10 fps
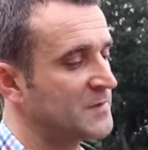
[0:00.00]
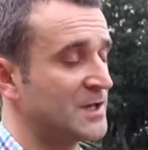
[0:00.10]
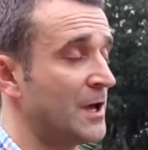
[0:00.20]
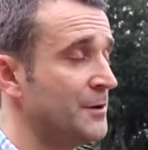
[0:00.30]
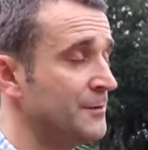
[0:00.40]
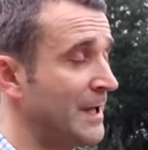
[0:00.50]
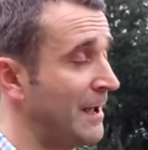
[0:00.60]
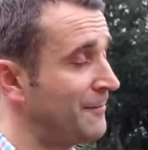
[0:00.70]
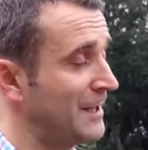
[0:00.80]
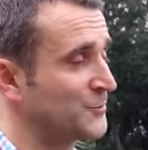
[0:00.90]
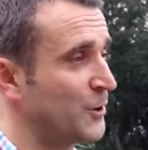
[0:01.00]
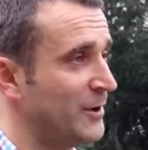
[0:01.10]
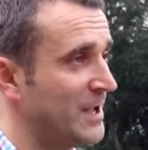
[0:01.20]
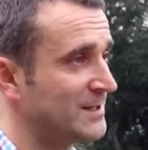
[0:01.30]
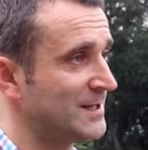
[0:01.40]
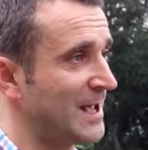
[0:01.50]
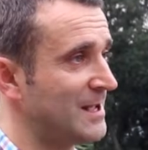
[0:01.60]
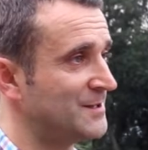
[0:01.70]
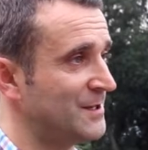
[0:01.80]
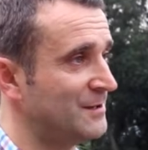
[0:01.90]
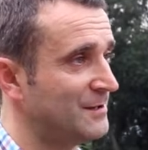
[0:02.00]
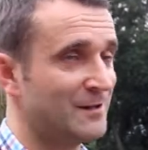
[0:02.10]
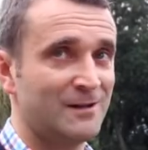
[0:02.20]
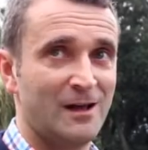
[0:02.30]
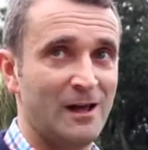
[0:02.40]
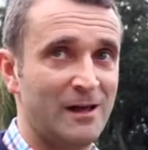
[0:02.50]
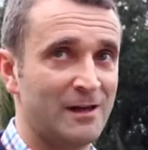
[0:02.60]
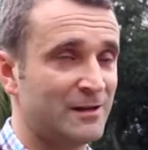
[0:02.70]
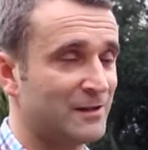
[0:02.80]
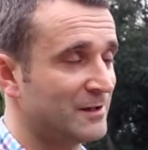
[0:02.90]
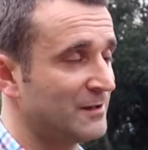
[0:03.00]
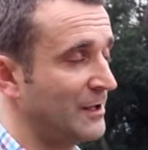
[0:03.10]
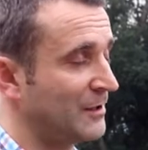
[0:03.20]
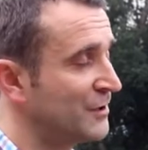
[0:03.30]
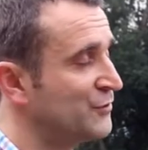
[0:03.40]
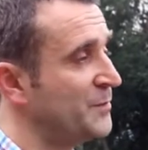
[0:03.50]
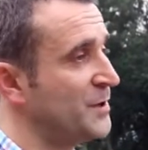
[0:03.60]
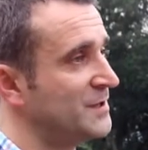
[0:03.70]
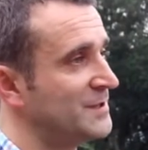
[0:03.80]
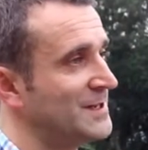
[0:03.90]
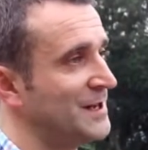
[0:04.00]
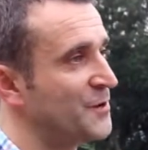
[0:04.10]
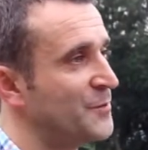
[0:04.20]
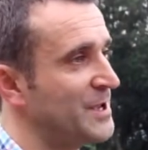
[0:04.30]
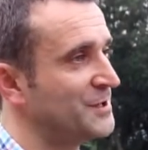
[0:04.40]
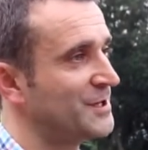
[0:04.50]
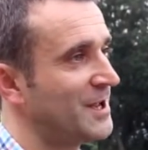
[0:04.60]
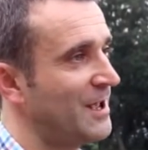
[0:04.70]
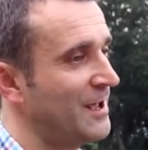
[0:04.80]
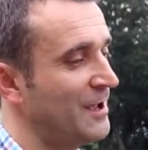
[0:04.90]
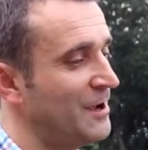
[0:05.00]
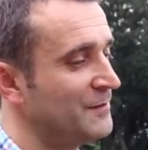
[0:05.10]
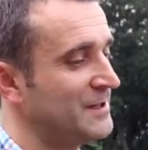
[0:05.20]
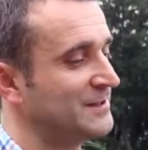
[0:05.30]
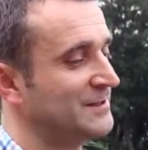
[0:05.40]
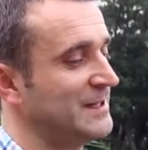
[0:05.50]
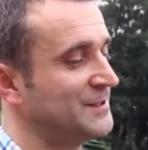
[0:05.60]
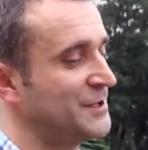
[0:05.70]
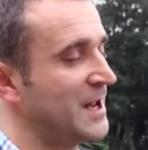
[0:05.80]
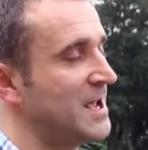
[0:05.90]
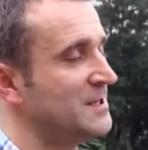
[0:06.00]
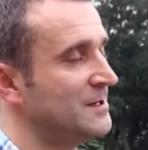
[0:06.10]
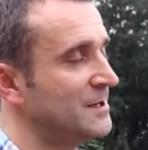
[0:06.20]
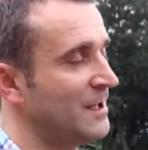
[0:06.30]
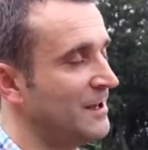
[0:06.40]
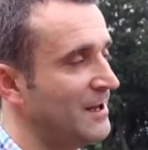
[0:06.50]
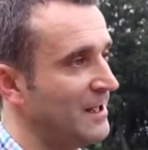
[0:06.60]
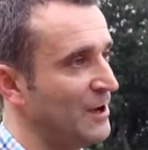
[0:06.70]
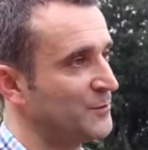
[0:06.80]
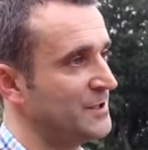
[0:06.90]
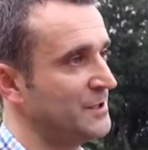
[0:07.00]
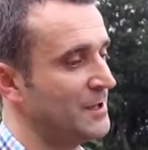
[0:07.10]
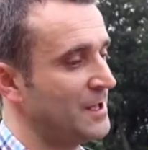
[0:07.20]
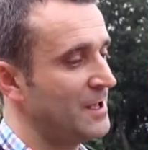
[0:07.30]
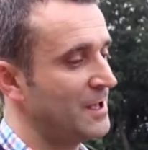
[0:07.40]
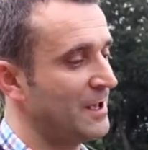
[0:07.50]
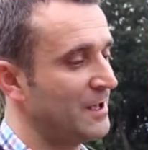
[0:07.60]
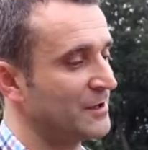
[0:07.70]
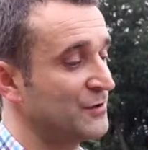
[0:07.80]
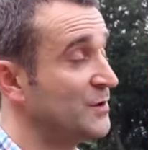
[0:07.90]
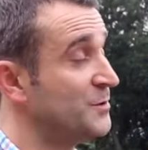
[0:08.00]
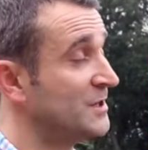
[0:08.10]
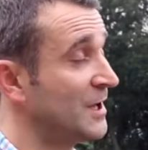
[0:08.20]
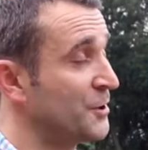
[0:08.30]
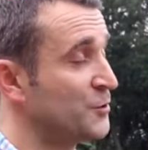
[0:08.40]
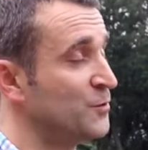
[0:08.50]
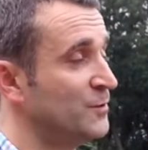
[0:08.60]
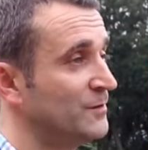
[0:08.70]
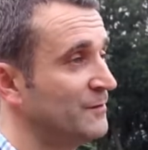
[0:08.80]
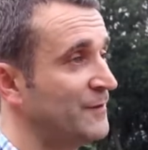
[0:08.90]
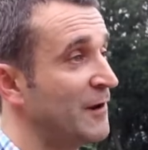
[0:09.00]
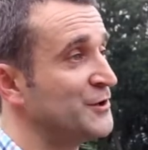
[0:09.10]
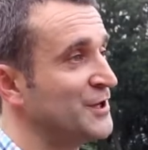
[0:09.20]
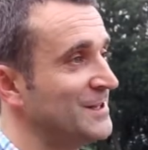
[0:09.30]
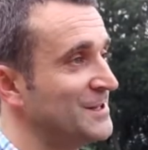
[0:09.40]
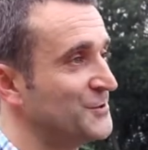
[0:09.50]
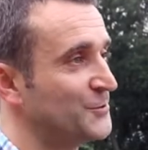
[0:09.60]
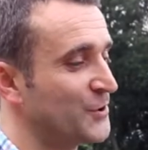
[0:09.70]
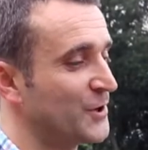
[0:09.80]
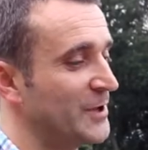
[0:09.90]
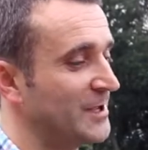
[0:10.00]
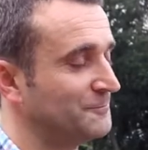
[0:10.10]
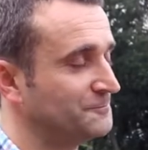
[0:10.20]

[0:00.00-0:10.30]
So yeah, that's why we're here today to contribute to Silicon Beach over these 2 days and help to contribute to the local flourishing digital economy.